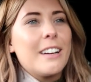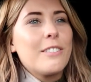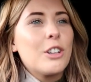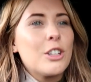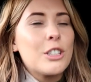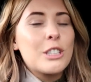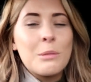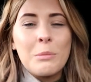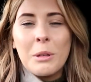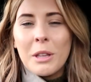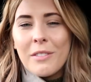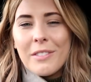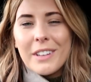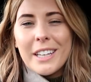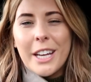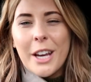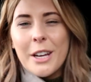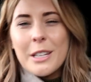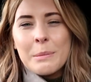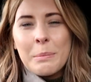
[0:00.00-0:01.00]
I've got some other
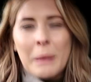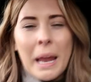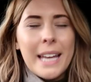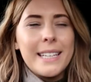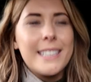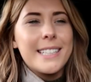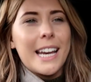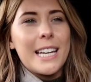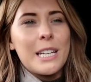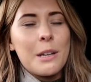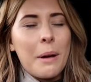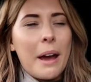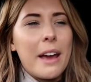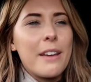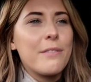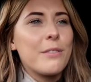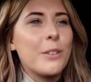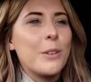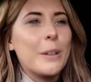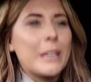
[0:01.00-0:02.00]
videos planned
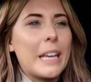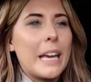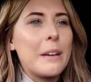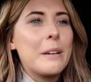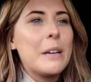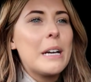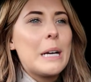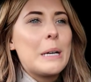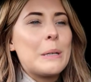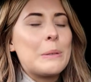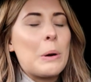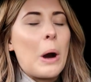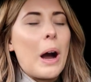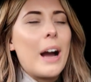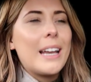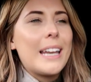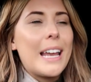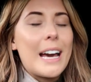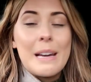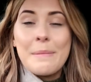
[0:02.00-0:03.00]
anyway for you
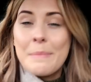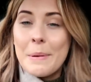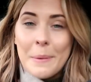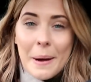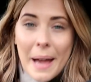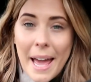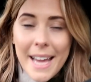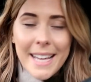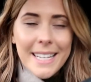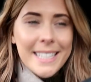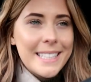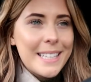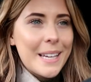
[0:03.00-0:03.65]
while I'm away,